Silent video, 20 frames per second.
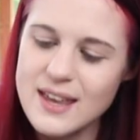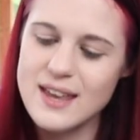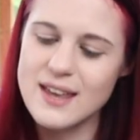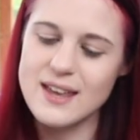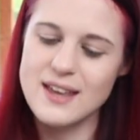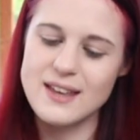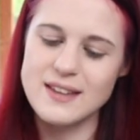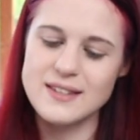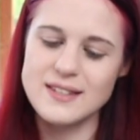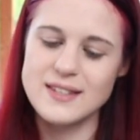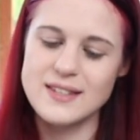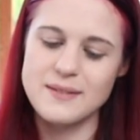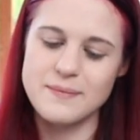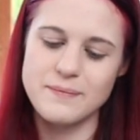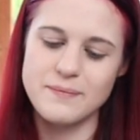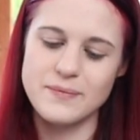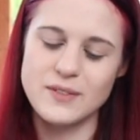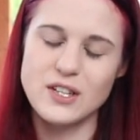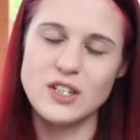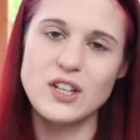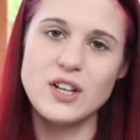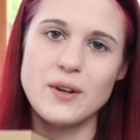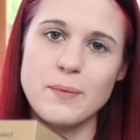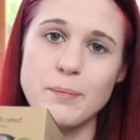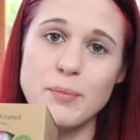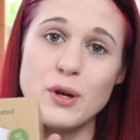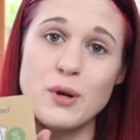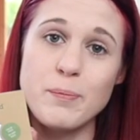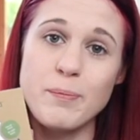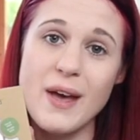is
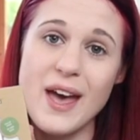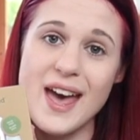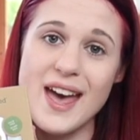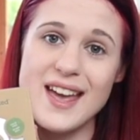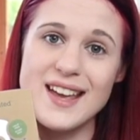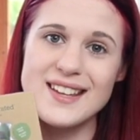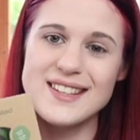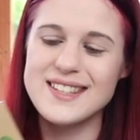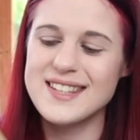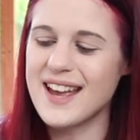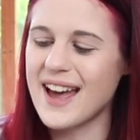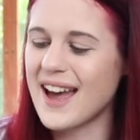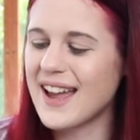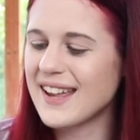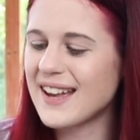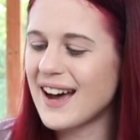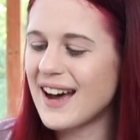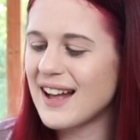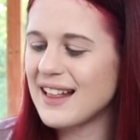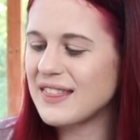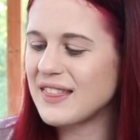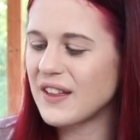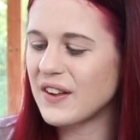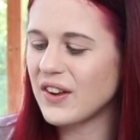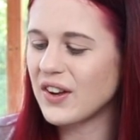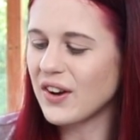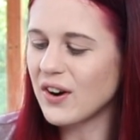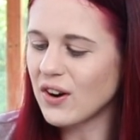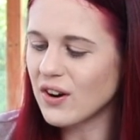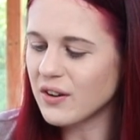poop bags. I got
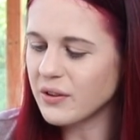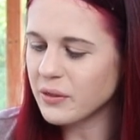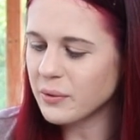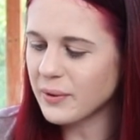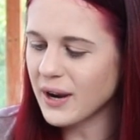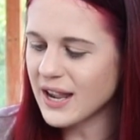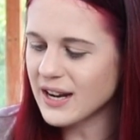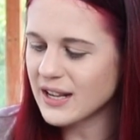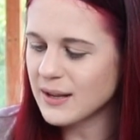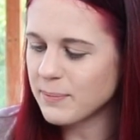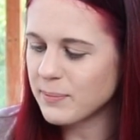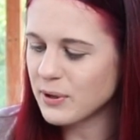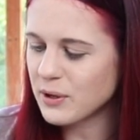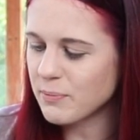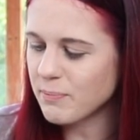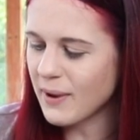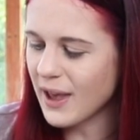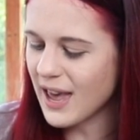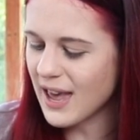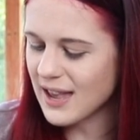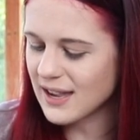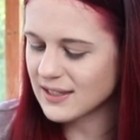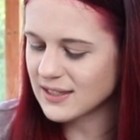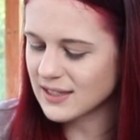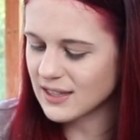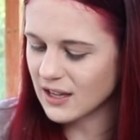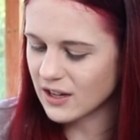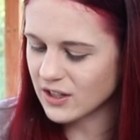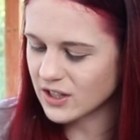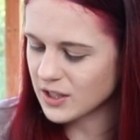the Earth Rated poop bags.
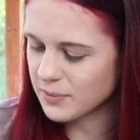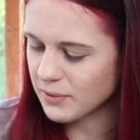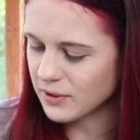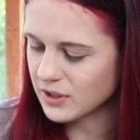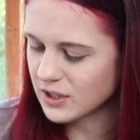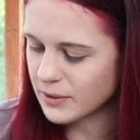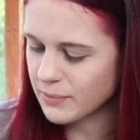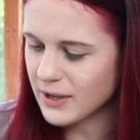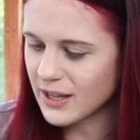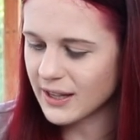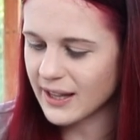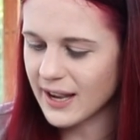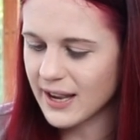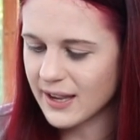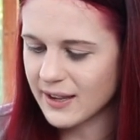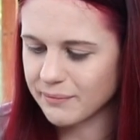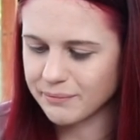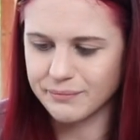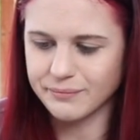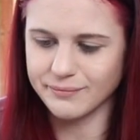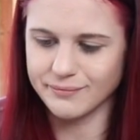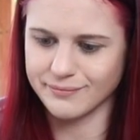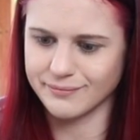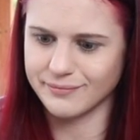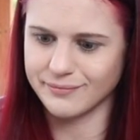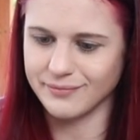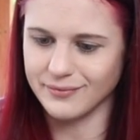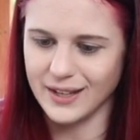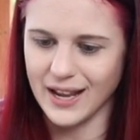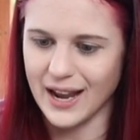They're supposed to be like
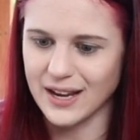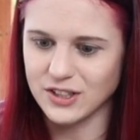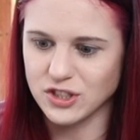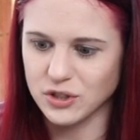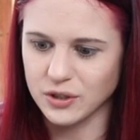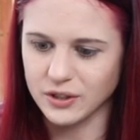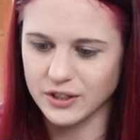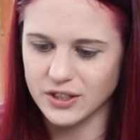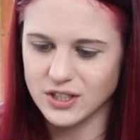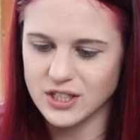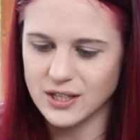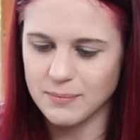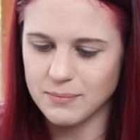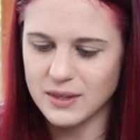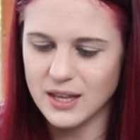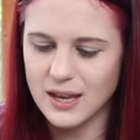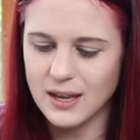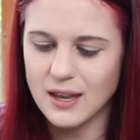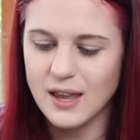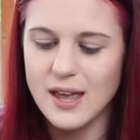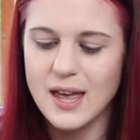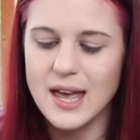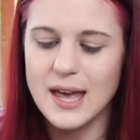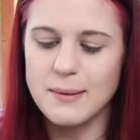natural or something.